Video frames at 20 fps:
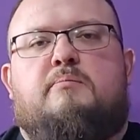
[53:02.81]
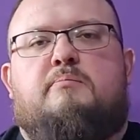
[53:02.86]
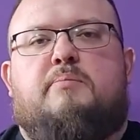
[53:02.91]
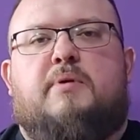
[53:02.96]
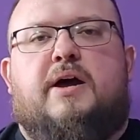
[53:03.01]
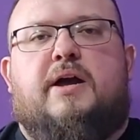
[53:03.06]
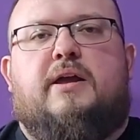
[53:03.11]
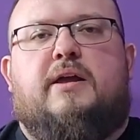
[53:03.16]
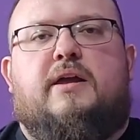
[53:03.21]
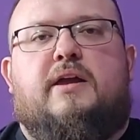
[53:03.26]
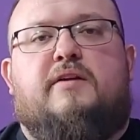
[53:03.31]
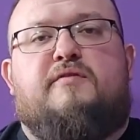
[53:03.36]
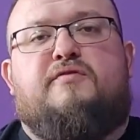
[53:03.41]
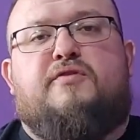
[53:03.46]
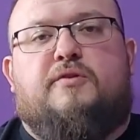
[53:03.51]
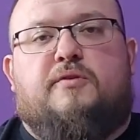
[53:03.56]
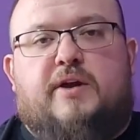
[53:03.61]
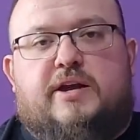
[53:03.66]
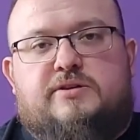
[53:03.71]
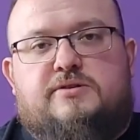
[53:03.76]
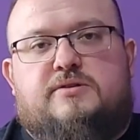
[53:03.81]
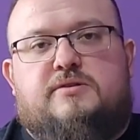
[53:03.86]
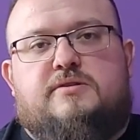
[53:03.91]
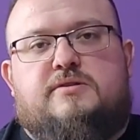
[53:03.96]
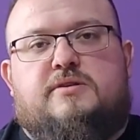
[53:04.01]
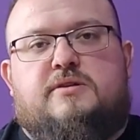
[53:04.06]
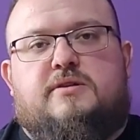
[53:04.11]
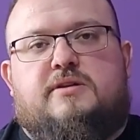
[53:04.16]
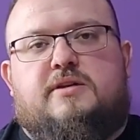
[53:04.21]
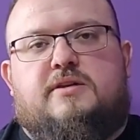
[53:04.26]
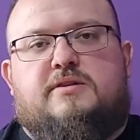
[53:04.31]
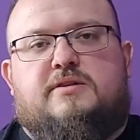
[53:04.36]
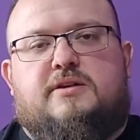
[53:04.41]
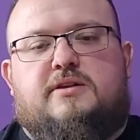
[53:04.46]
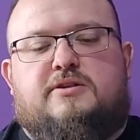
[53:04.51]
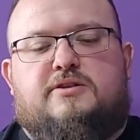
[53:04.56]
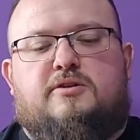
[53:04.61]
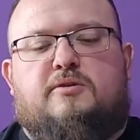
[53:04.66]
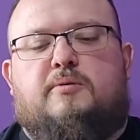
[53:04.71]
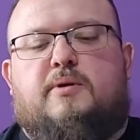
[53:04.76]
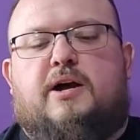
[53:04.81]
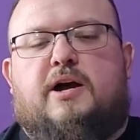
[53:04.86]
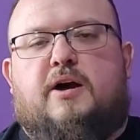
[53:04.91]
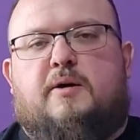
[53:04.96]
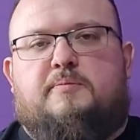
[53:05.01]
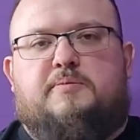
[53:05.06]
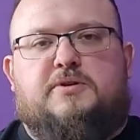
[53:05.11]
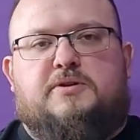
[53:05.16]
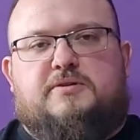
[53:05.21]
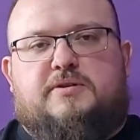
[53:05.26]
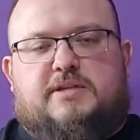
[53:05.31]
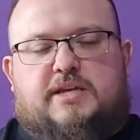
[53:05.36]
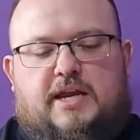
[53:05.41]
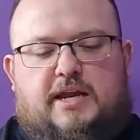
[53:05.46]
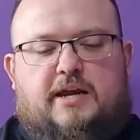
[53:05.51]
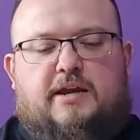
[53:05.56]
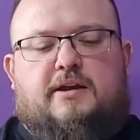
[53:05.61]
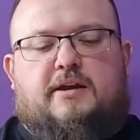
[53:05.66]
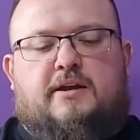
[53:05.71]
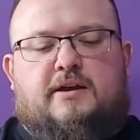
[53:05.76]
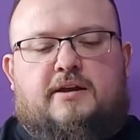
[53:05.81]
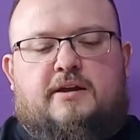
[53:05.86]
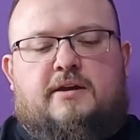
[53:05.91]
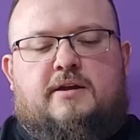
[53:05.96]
But inferential statistics are what helps you take